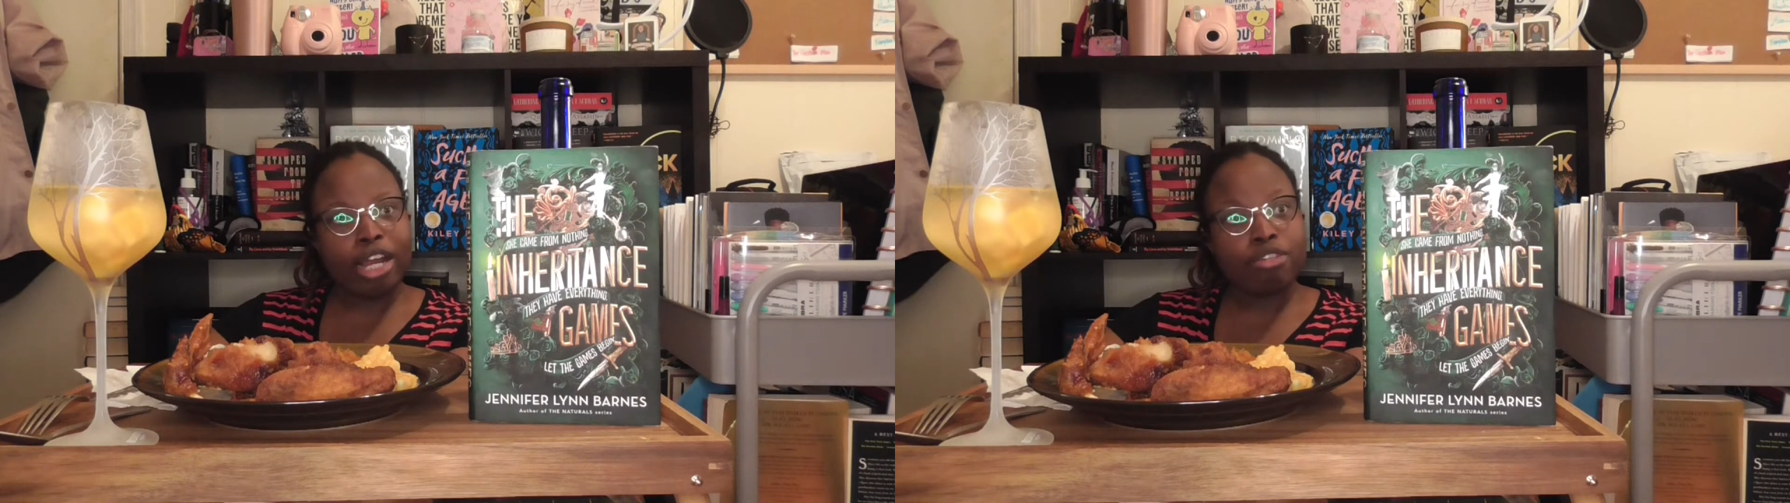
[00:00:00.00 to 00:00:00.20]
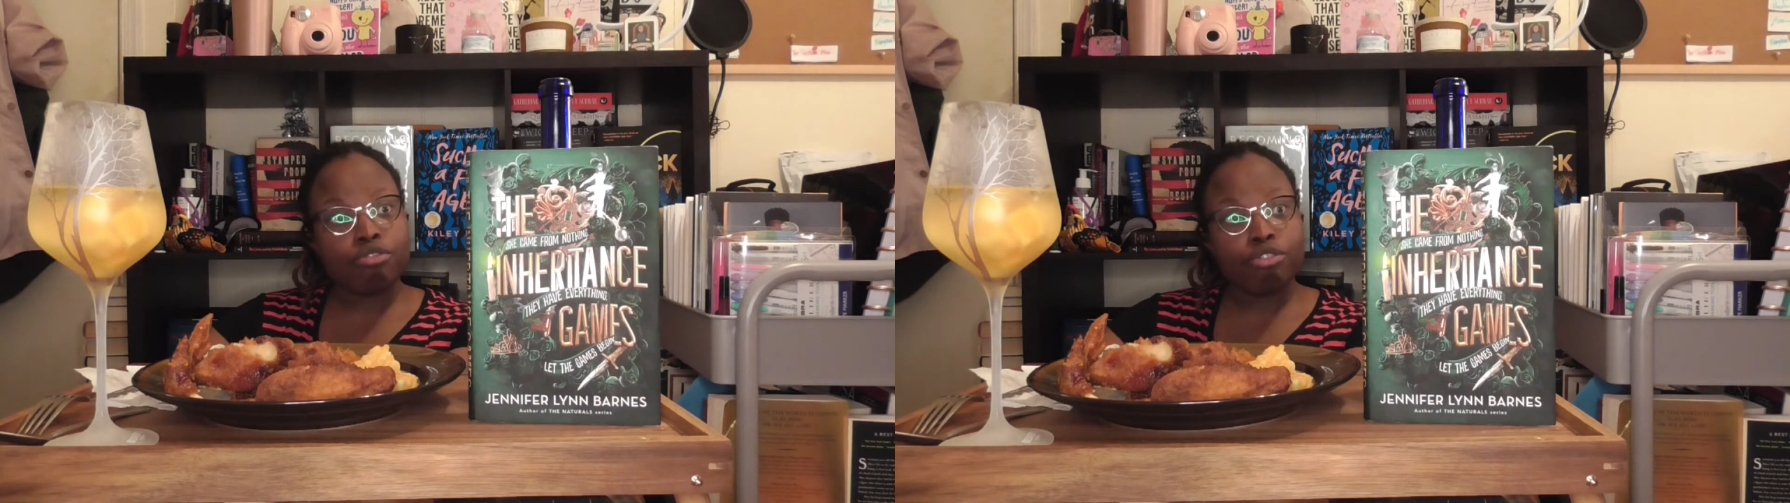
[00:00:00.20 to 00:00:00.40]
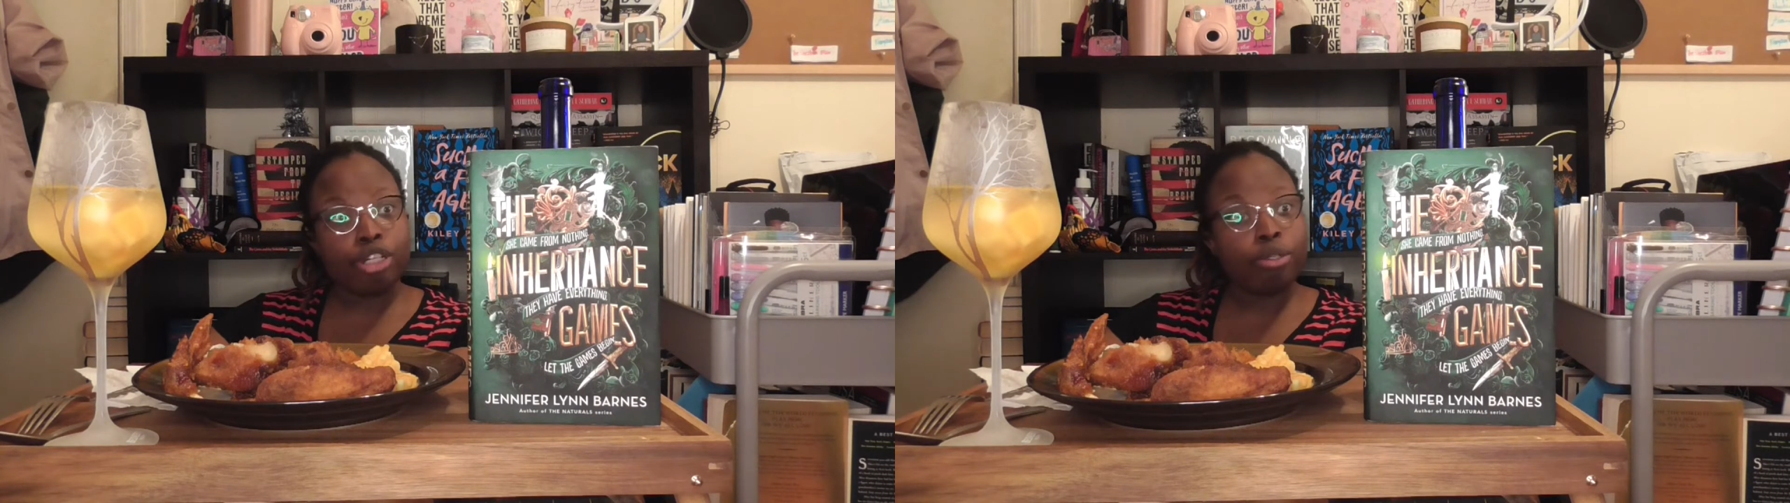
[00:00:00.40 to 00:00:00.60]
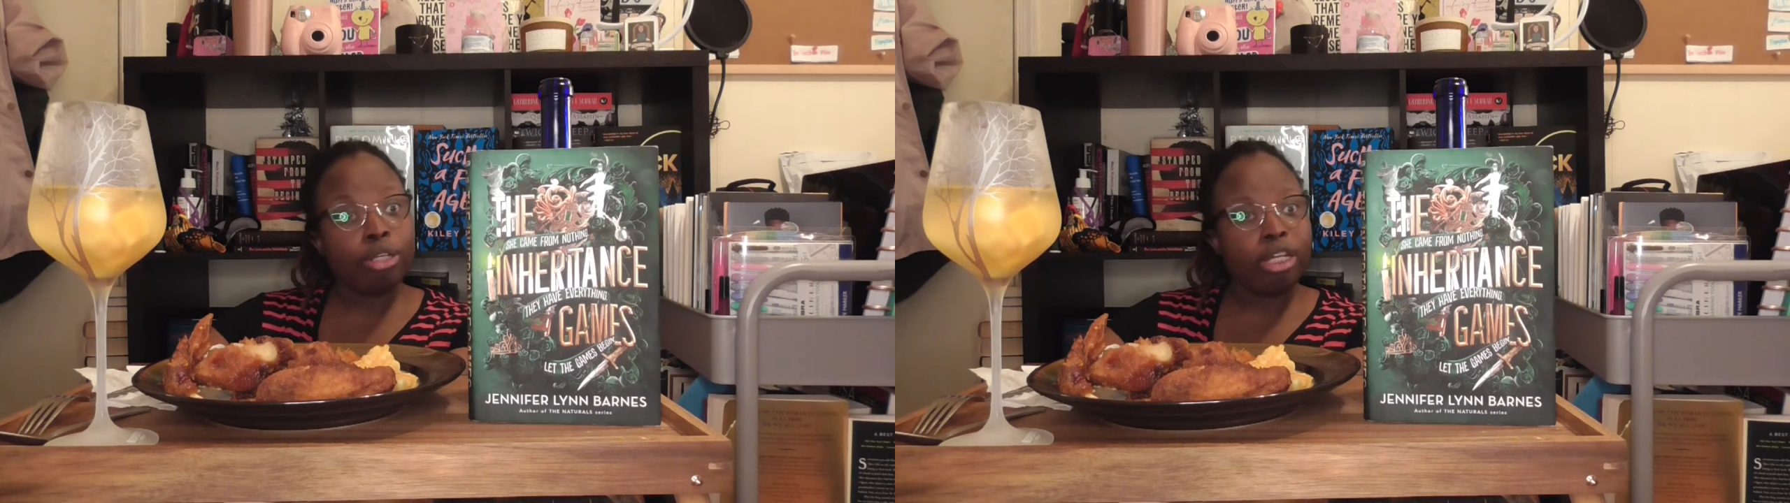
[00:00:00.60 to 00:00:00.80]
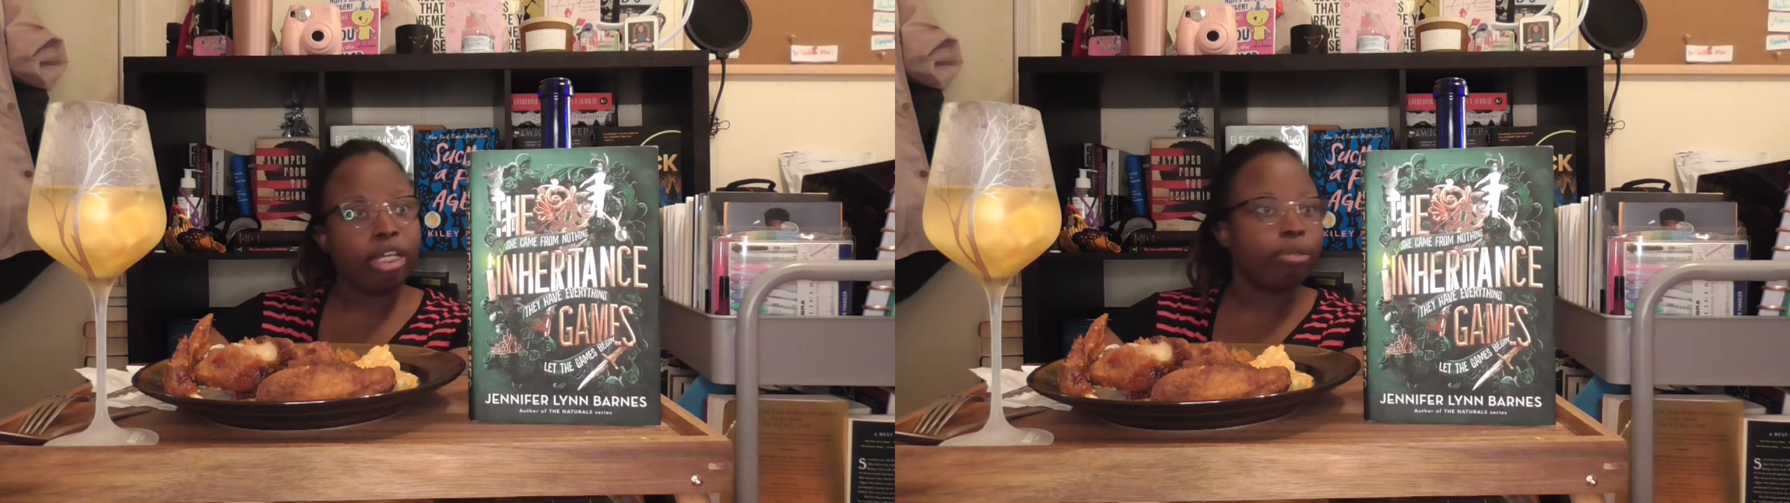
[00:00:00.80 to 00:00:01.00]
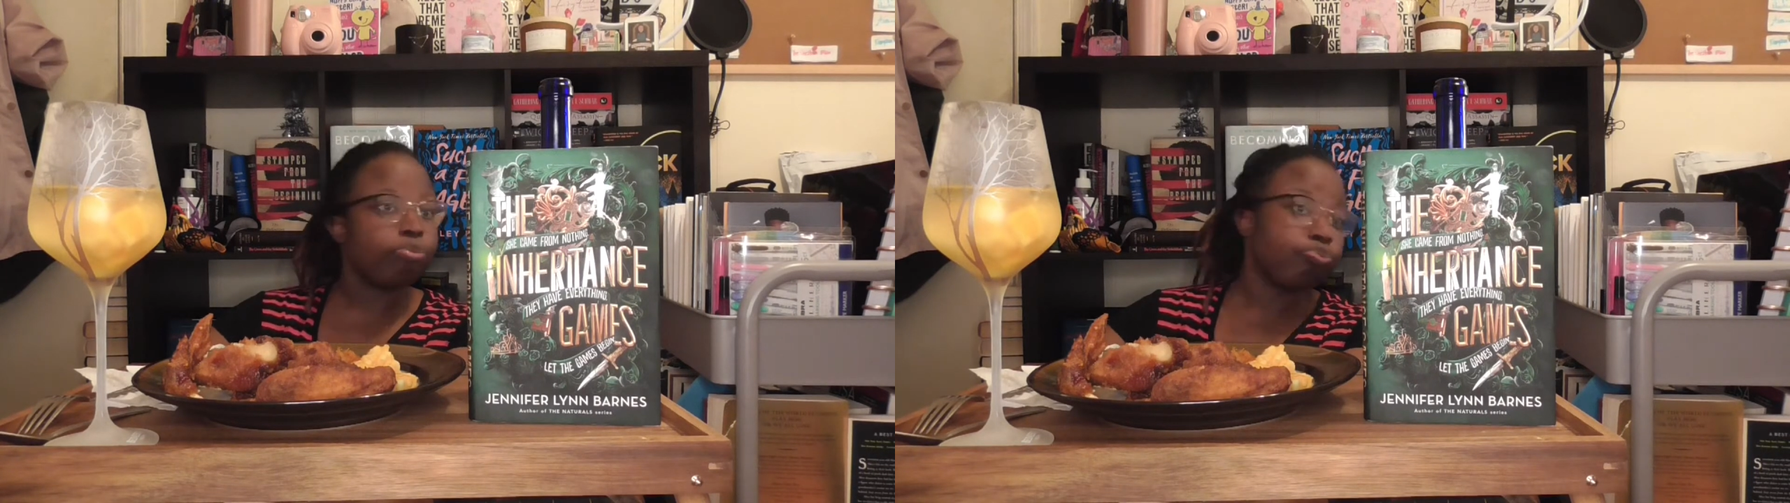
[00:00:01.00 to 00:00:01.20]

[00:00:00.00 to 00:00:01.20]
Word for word: That's real lit.